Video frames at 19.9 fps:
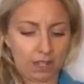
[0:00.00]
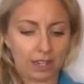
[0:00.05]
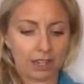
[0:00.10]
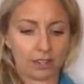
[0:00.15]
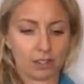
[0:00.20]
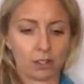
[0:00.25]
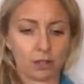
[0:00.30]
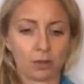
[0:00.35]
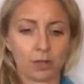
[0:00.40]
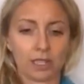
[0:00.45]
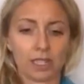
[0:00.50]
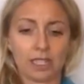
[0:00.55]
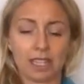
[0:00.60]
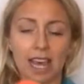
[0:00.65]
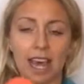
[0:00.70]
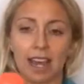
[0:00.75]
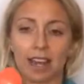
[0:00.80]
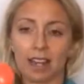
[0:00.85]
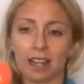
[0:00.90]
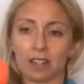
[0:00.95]
And twist
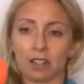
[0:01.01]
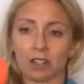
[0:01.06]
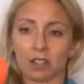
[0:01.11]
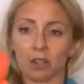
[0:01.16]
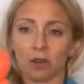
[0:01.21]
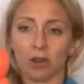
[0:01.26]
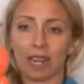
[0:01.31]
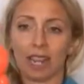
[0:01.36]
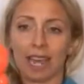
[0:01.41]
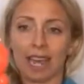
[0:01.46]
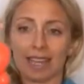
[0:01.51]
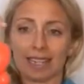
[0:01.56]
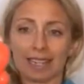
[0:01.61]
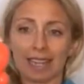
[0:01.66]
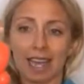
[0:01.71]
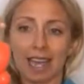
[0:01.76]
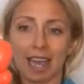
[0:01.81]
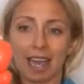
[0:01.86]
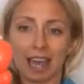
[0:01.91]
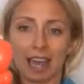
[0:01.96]
that in so he has
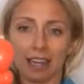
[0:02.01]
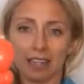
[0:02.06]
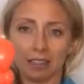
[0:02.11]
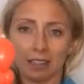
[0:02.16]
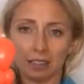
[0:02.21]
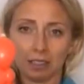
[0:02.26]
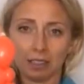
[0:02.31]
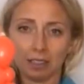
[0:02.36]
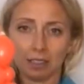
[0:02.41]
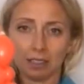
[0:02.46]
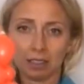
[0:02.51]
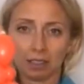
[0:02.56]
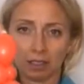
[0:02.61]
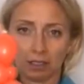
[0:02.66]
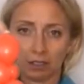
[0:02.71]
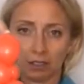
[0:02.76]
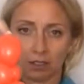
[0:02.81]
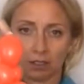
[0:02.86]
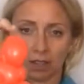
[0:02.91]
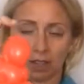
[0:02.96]
a head,
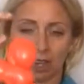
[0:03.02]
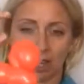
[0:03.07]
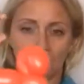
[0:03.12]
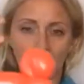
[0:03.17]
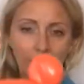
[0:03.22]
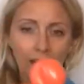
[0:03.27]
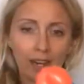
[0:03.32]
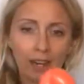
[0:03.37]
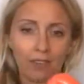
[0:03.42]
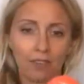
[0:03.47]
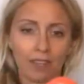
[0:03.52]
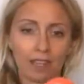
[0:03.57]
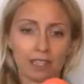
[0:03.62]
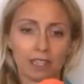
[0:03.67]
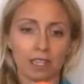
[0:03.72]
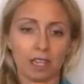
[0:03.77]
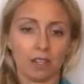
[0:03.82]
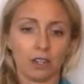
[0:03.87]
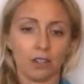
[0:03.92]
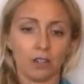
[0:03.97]
okay? And that's
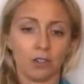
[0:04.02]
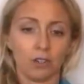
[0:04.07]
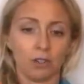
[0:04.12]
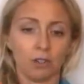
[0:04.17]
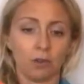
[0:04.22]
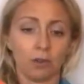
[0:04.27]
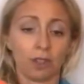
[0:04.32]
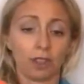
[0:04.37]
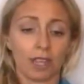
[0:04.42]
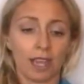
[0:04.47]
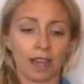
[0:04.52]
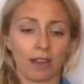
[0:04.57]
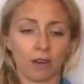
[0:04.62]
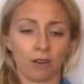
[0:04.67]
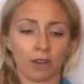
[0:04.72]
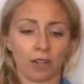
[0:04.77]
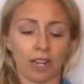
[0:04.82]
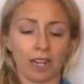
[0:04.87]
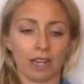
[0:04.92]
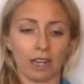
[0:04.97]
how you do it without
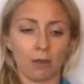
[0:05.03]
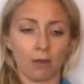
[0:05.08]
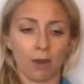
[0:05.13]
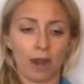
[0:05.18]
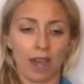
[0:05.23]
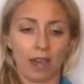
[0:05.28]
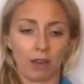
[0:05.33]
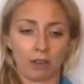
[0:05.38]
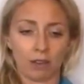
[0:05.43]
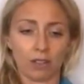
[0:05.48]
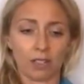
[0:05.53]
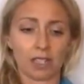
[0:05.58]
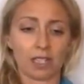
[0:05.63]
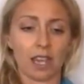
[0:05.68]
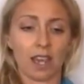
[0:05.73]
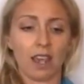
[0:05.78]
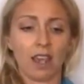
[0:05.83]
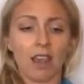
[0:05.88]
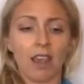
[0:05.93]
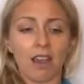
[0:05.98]
any rounds.
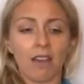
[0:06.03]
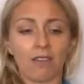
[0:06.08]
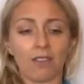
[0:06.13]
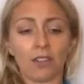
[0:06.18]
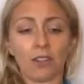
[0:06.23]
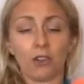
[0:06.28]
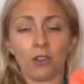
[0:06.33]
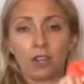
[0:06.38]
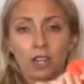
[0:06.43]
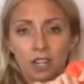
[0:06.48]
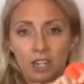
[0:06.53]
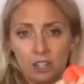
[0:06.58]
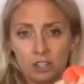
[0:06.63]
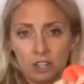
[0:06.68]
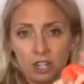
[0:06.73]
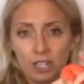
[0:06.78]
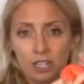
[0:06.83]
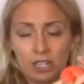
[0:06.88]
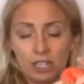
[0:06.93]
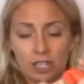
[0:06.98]
And then you can
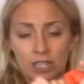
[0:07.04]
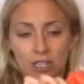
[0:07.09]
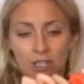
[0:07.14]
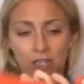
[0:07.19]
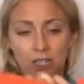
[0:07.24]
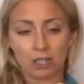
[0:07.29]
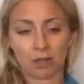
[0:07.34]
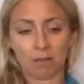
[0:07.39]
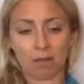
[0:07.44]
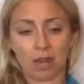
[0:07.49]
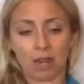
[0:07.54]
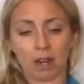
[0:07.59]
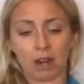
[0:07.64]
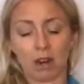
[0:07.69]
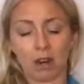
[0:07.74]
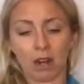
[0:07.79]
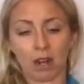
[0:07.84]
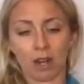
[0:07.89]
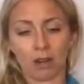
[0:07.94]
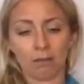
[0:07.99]
adjust these to make
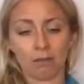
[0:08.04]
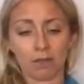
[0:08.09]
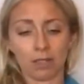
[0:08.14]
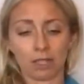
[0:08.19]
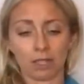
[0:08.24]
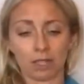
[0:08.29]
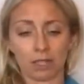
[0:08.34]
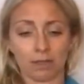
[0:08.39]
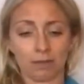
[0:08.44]
arms.